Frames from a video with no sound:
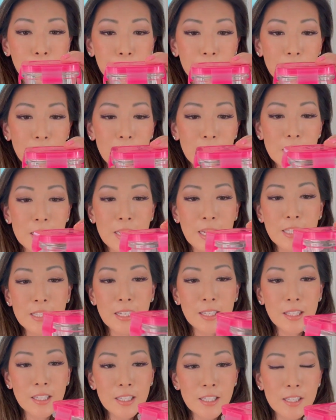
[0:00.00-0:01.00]
it stays
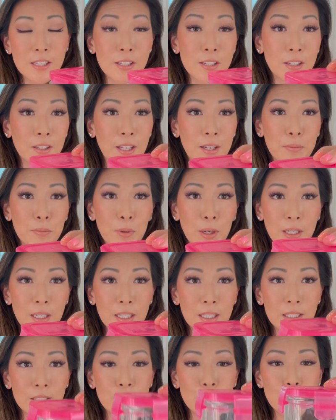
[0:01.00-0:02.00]
like this until I'm
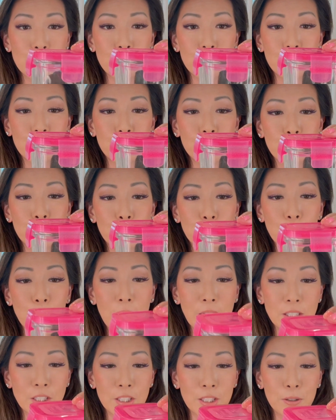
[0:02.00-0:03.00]
ready to
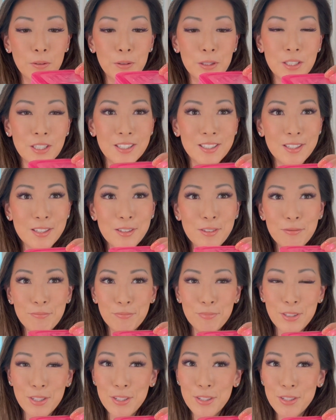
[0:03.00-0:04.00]
wash it, which is
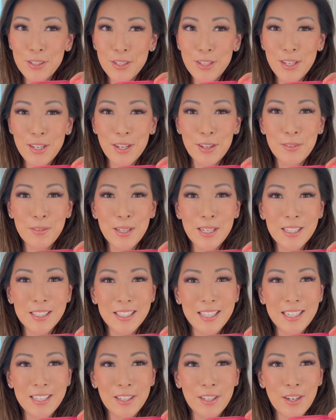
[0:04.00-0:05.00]
usually a week
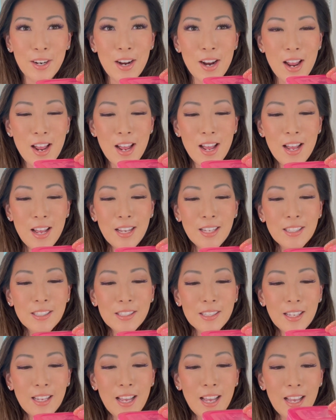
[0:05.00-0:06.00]
later.
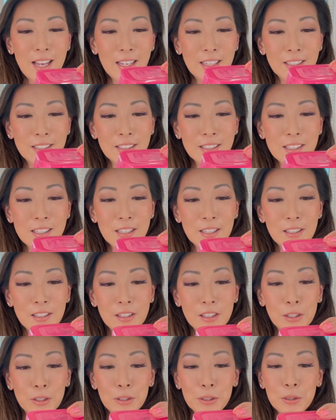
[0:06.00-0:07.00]
And
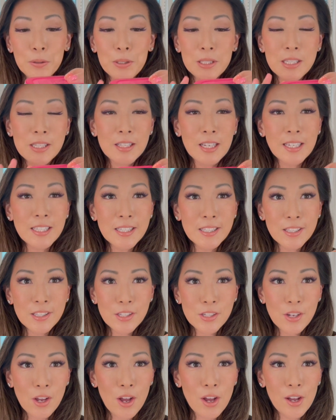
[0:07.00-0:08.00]
the glue is nice and
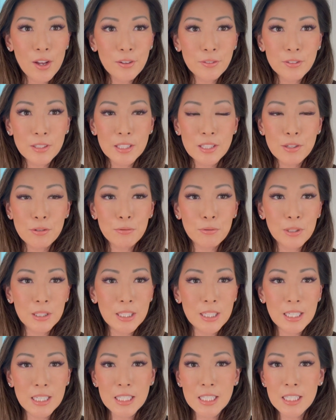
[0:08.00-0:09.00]
soft. It's really
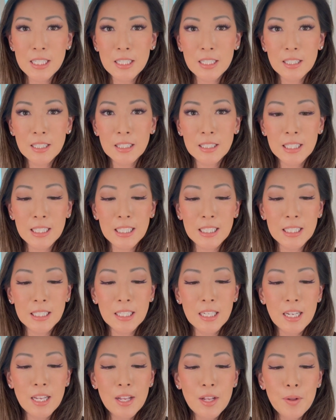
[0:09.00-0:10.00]
easy to
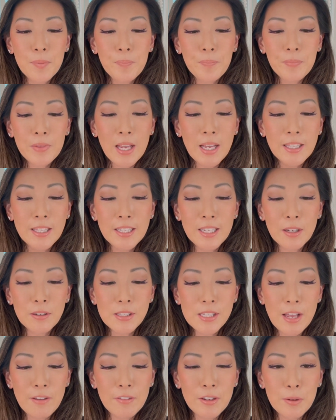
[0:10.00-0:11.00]
clean. I think I
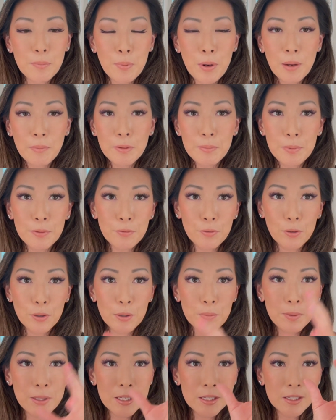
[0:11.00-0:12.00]
was having a problem before
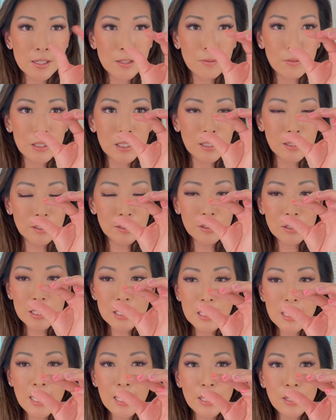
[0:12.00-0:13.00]
because with the little
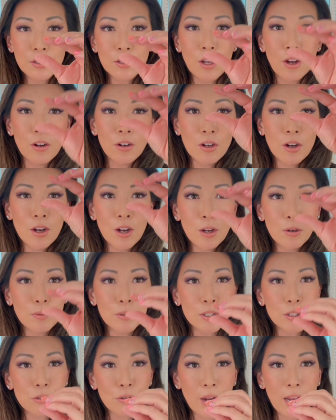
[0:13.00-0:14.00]
container, the alcohol
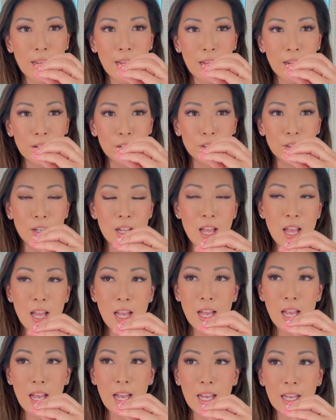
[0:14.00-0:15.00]
would dry out
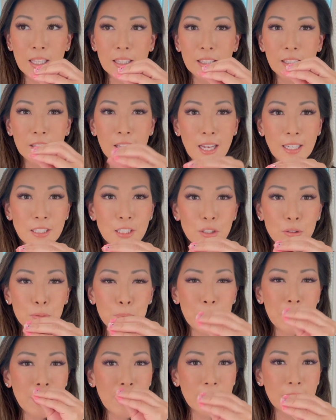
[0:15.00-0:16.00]
and the lashes would
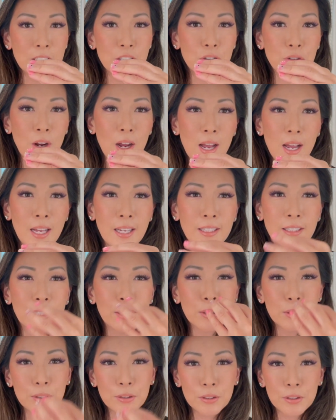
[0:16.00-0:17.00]
be kind of dry. The
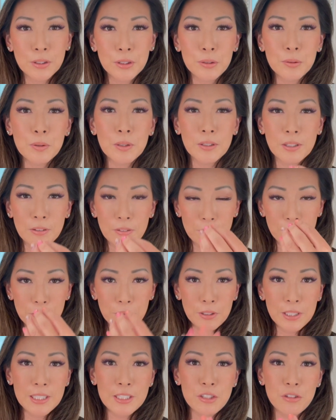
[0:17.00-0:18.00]
glue would
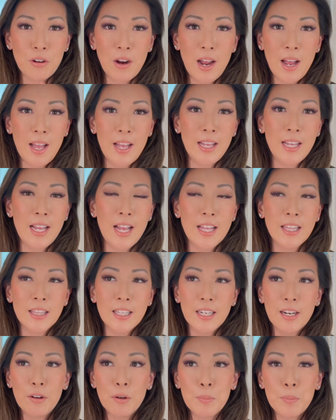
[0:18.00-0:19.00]
re-dry, and
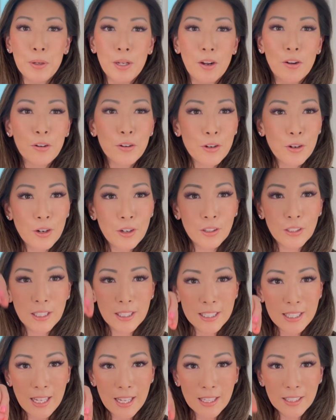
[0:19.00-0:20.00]
then I would put alcohol
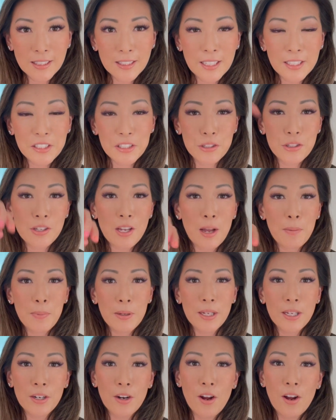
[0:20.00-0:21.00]
again, like just topping
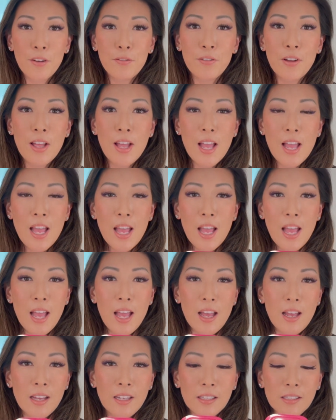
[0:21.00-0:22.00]
it off.
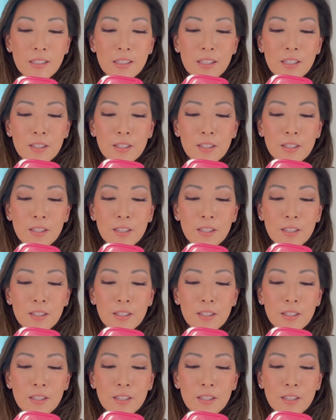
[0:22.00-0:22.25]
And